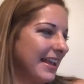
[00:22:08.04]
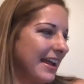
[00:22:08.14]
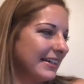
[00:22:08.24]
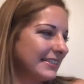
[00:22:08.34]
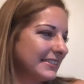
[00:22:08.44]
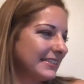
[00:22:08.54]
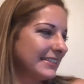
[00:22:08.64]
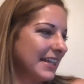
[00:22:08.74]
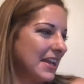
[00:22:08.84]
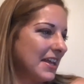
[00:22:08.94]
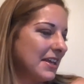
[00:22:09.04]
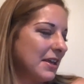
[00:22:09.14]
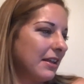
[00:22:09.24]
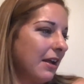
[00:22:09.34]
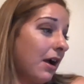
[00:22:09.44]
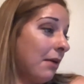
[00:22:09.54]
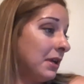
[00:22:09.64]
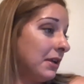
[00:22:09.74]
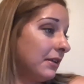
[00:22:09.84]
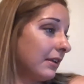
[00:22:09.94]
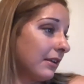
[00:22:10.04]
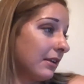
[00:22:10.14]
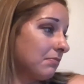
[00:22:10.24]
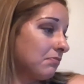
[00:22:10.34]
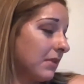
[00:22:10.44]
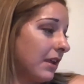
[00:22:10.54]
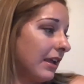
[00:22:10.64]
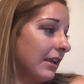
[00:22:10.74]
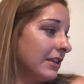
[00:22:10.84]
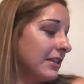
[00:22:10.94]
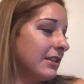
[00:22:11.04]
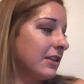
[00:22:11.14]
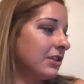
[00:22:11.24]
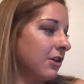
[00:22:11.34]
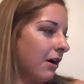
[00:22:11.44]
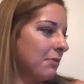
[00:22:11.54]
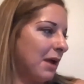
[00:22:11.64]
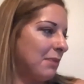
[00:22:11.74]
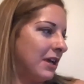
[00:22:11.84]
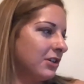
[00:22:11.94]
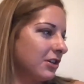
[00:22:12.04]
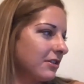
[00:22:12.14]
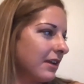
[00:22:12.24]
Yeah. No, I mean, because it's hard by pictures.